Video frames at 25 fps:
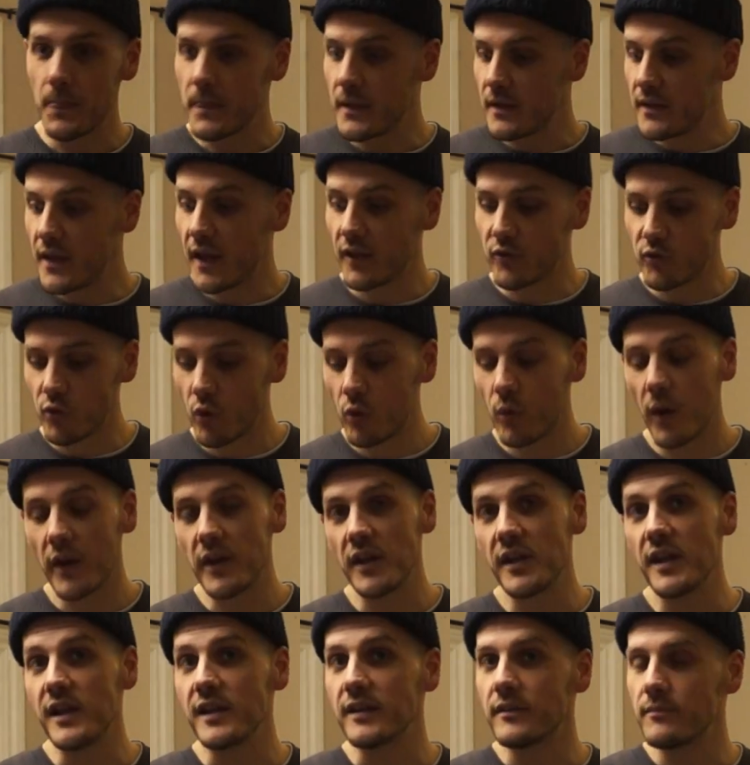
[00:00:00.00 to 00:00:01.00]
That's all what you
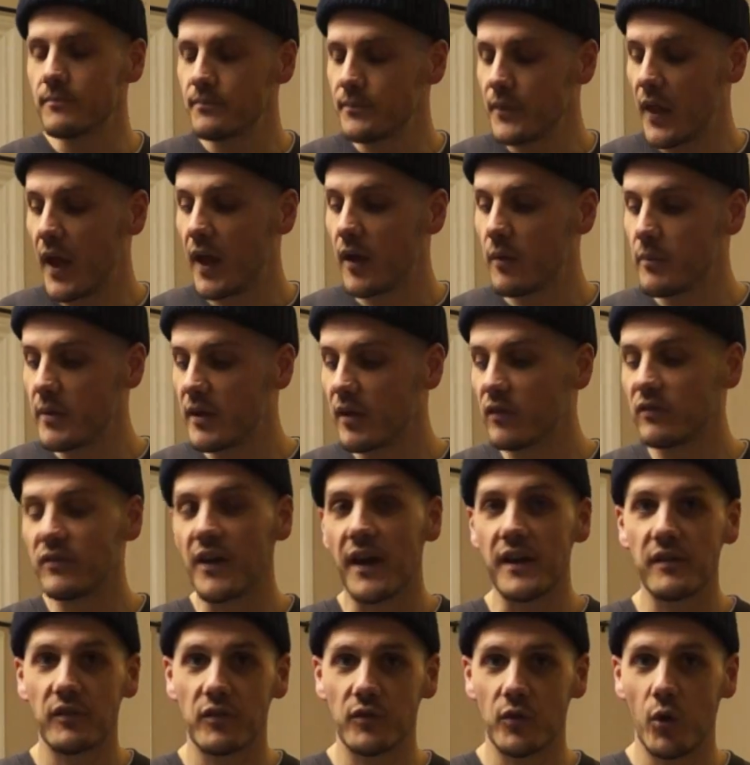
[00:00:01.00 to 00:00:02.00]
need, and a bit of
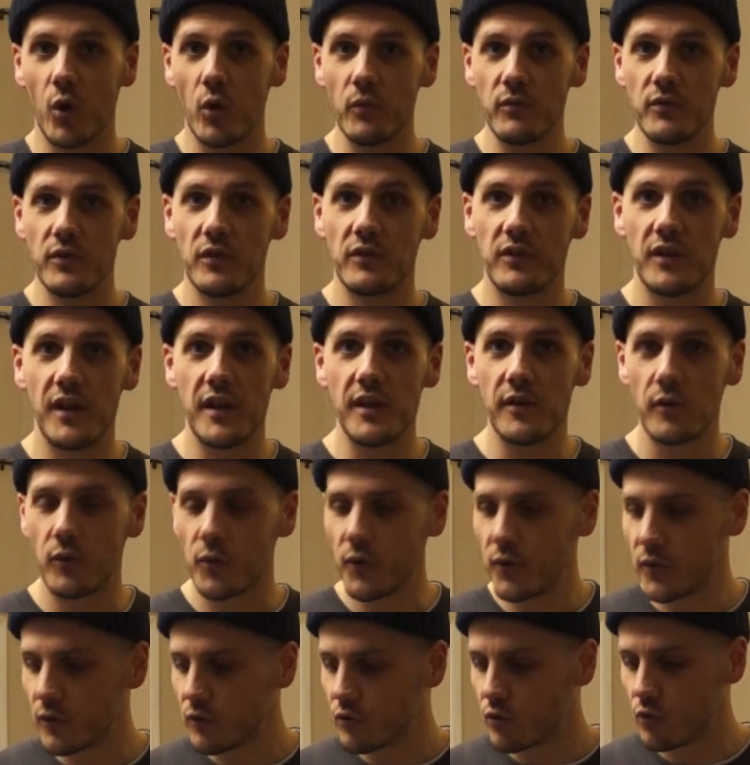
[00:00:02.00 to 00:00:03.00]
ice, obviously, in
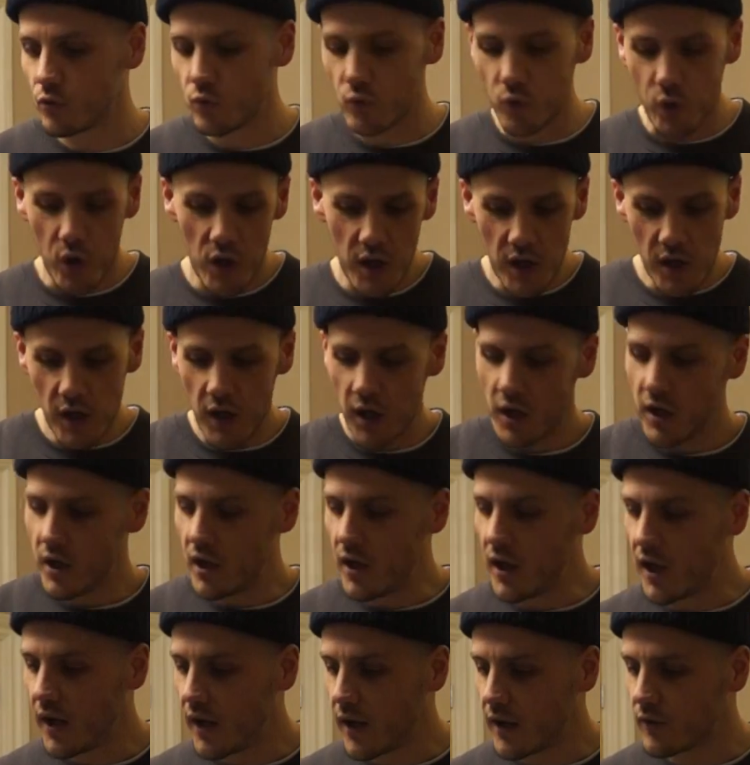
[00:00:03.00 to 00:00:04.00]
order to
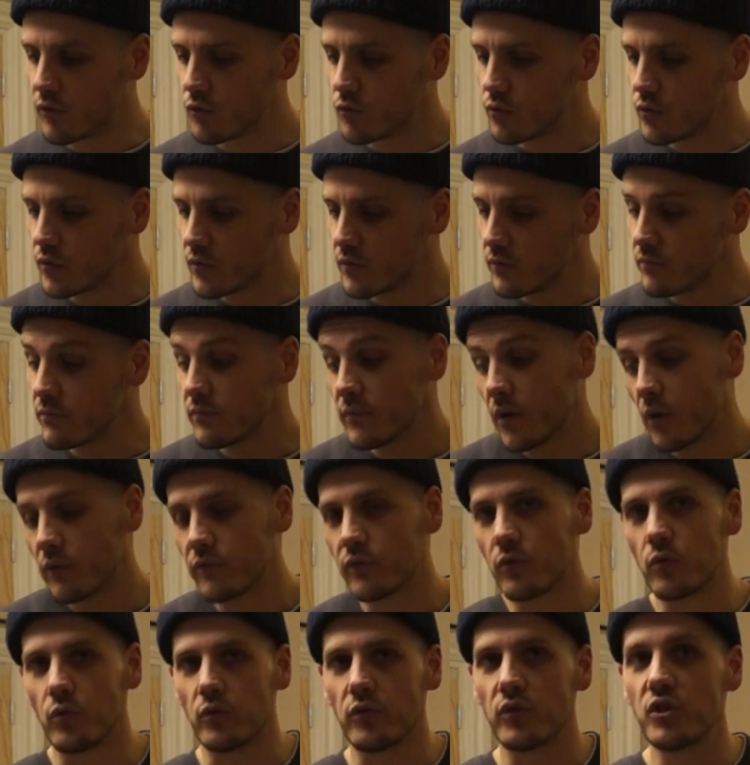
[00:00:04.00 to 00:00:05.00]
of
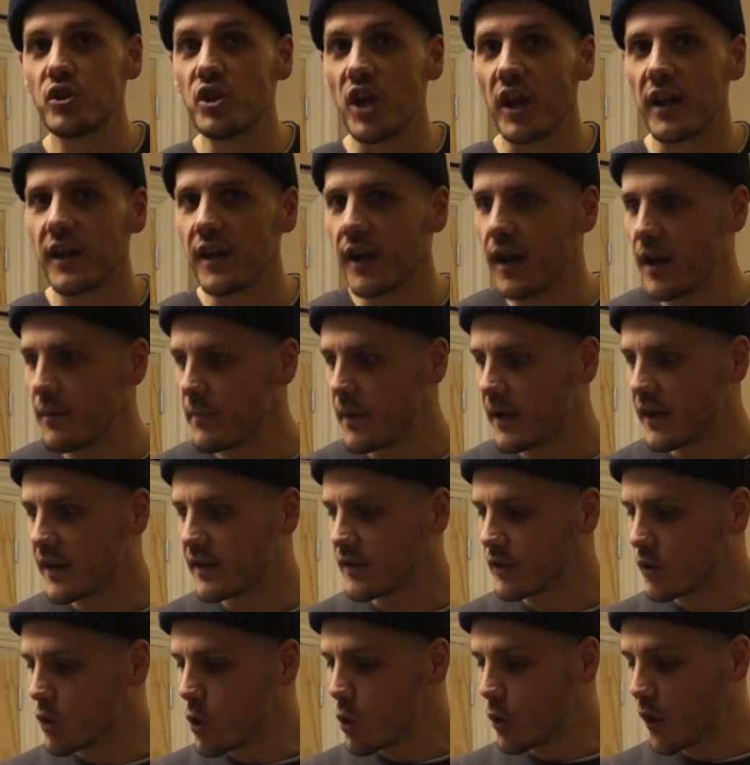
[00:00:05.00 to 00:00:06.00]
course, shake it and make
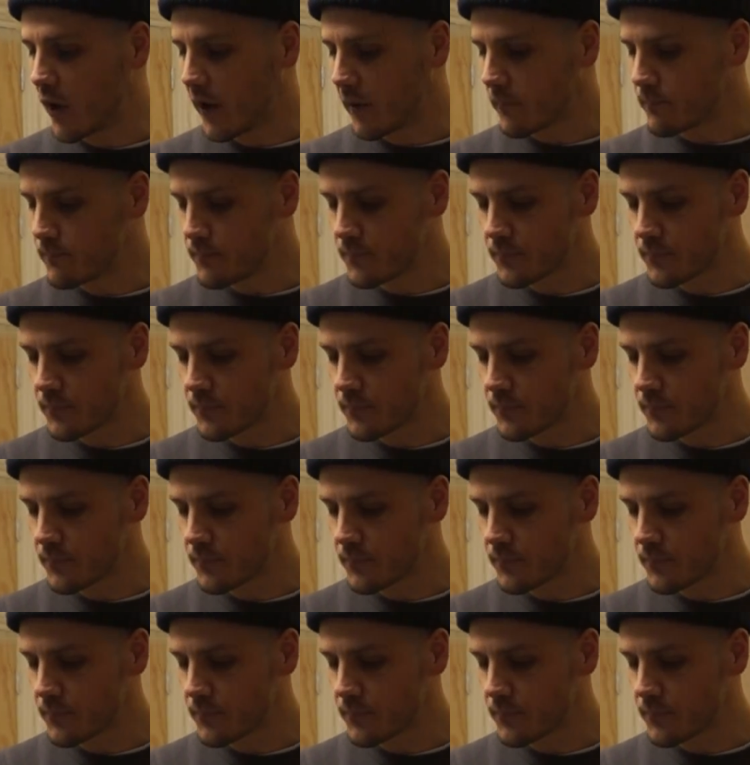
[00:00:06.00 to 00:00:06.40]
it cooler.